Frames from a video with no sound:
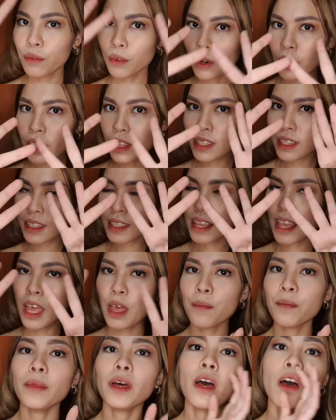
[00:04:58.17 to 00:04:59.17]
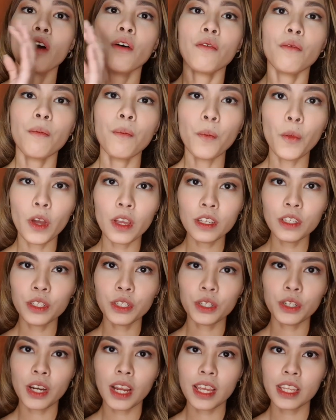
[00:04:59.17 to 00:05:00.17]
Fourth step,
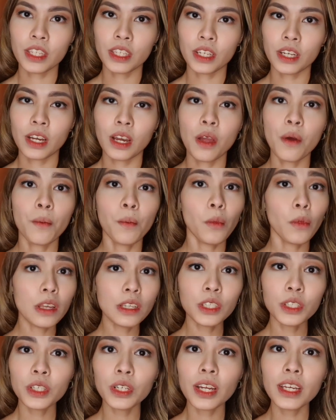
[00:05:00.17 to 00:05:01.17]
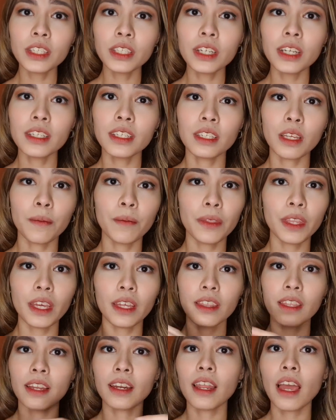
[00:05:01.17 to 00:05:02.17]
Moisturizer. Moisturizer is
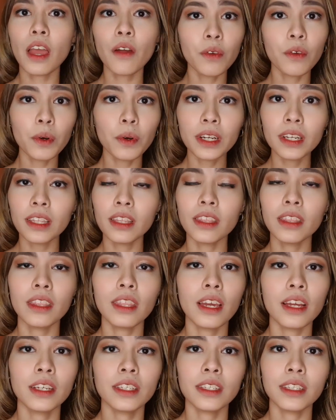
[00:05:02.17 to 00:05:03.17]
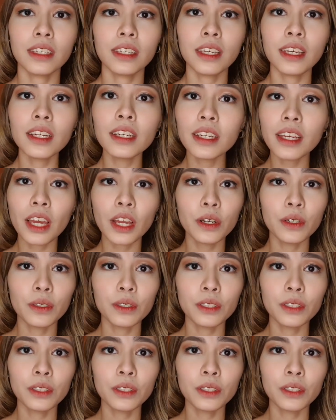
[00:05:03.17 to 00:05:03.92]
something that everyone in their skincare